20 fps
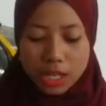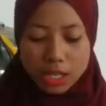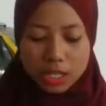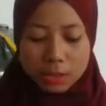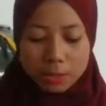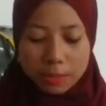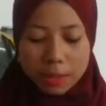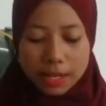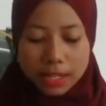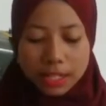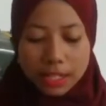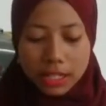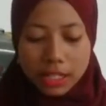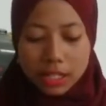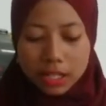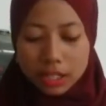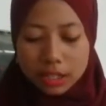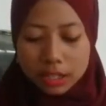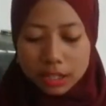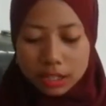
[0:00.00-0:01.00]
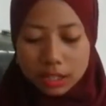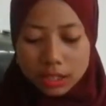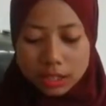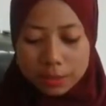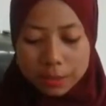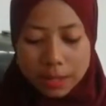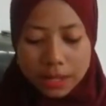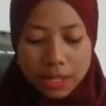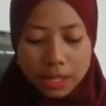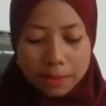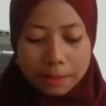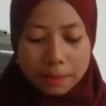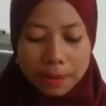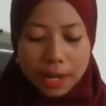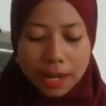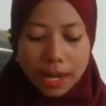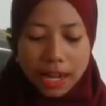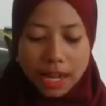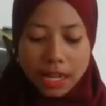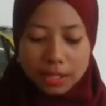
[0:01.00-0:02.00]
Spending
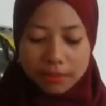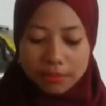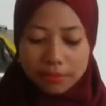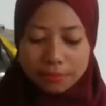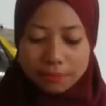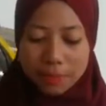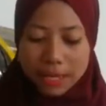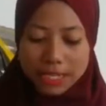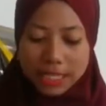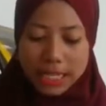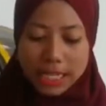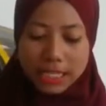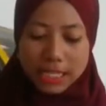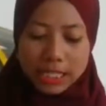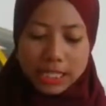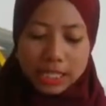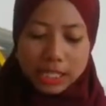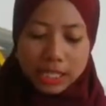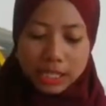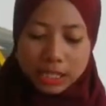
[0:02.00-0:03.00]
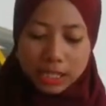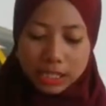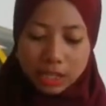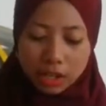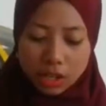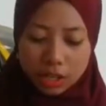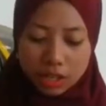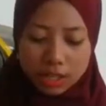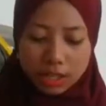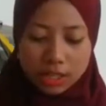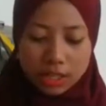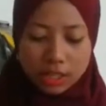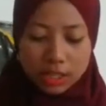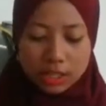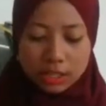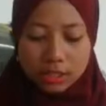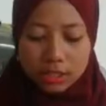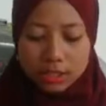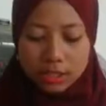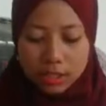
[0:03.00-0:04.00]
by air passenger on
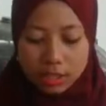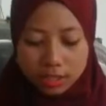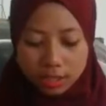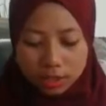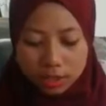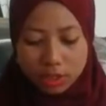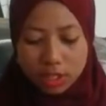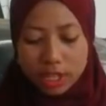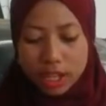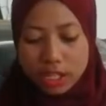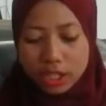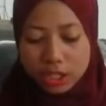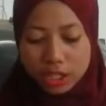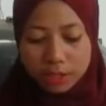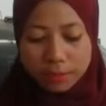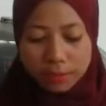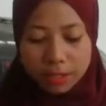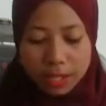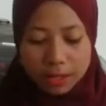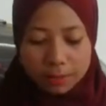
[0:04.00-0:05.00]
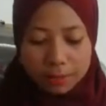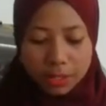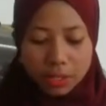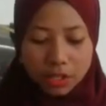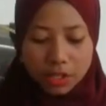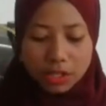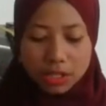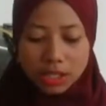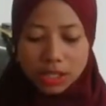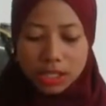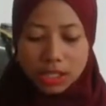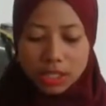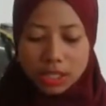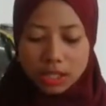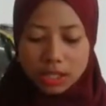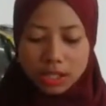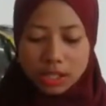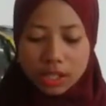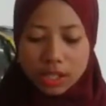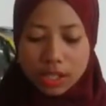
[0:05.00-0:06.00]
their trip can be
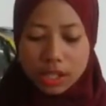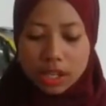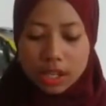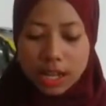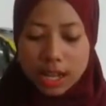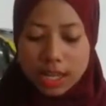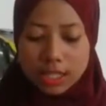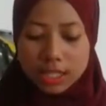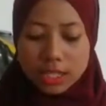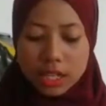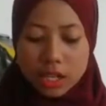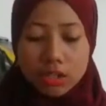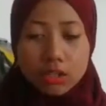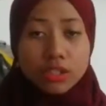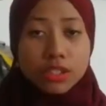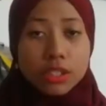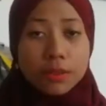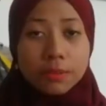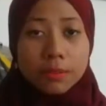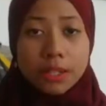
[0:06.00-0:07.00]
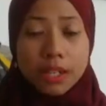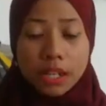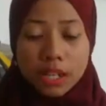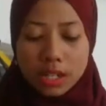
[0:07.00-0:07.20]
considered as downstream